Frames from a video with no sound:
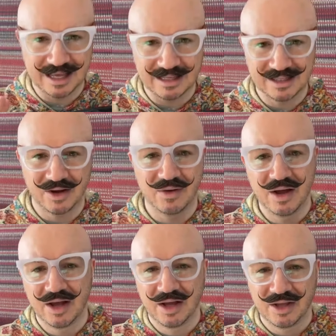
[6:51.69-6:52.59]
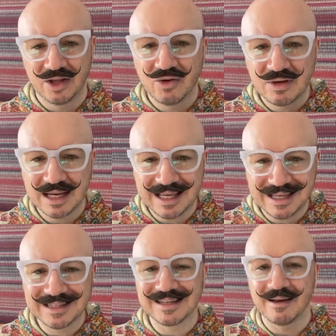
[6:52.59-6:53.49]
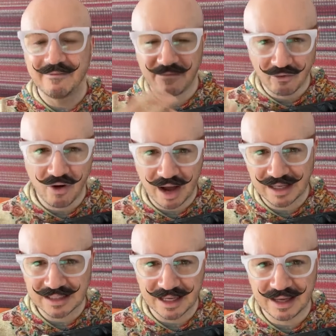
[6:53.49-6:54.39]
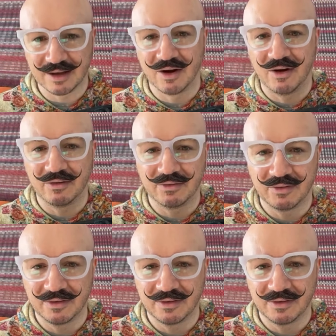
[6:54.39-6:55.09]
So you need variety of